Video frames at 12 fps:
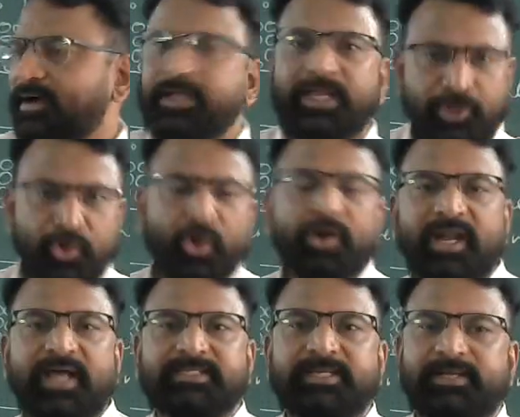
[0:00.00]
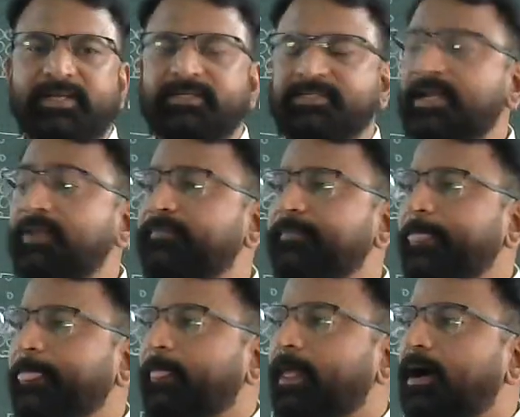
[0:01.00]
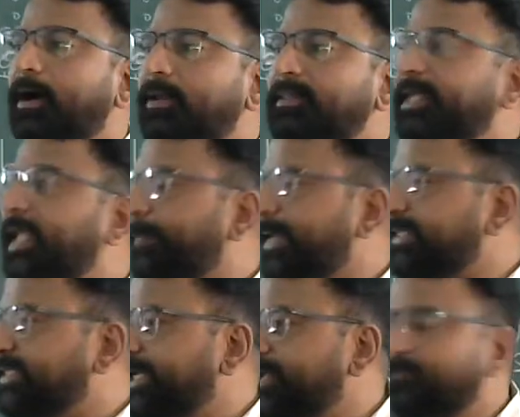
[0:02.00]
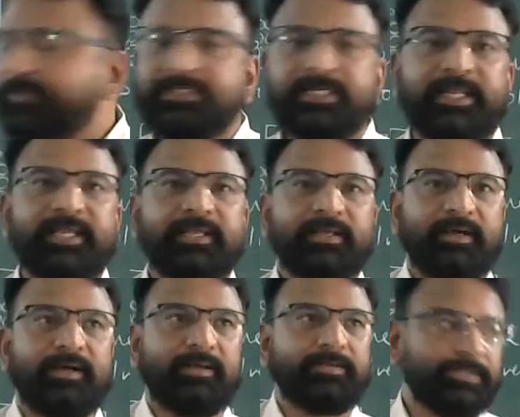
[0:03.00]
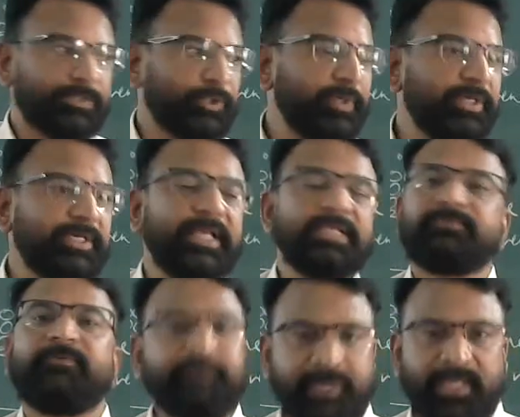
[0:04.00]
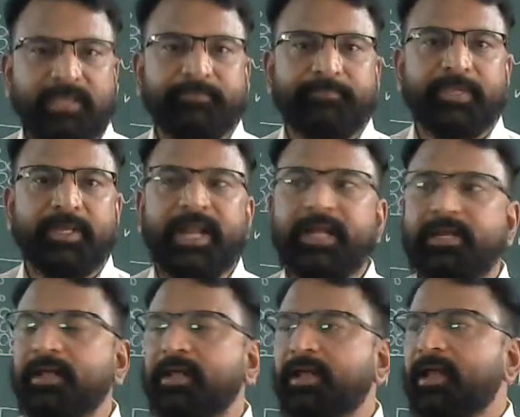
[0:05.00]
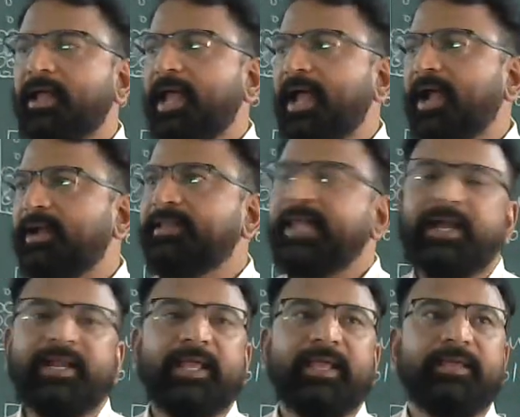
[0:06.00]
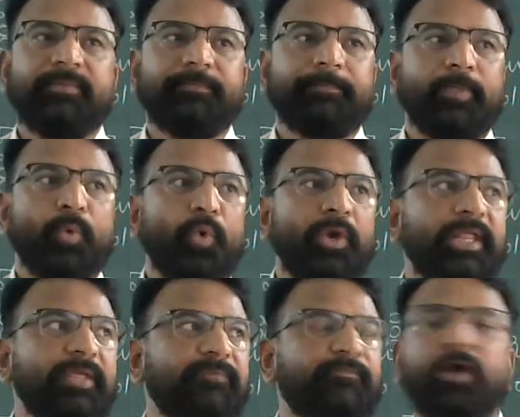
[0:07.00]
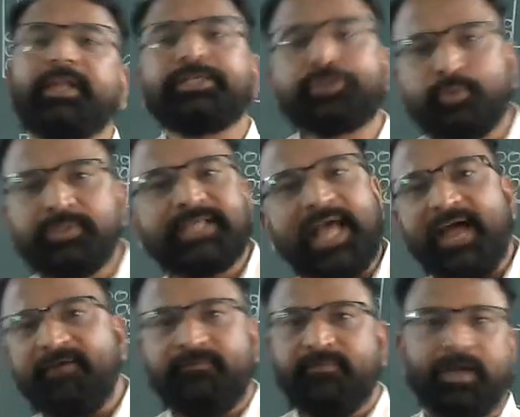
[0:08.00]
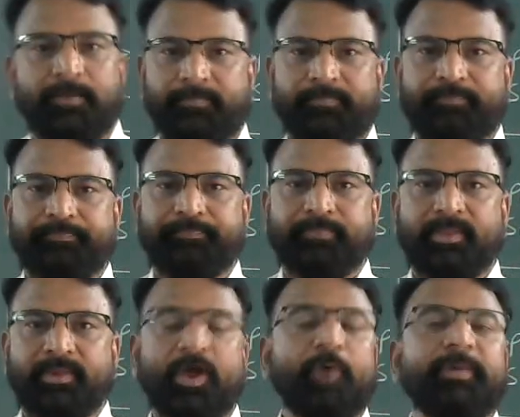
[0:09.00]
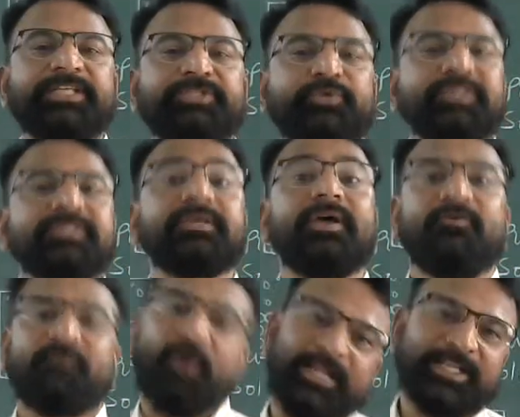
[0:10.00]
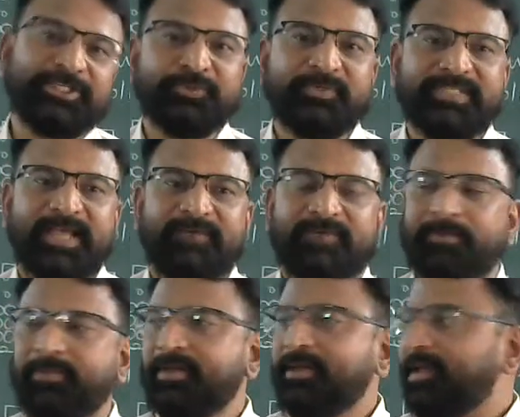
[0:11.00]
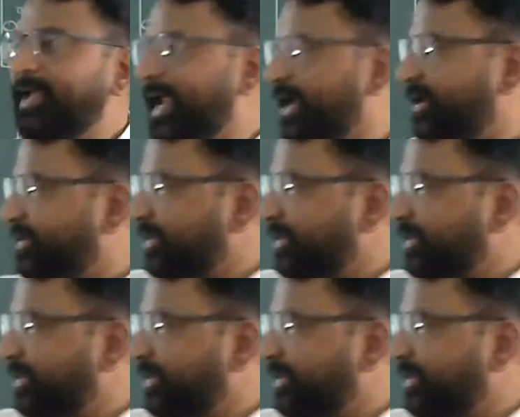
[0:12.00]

in your class itself, the capacity of the sitting student is 50, right? And that day, only 40 students have come. How many students? 40 students have come. And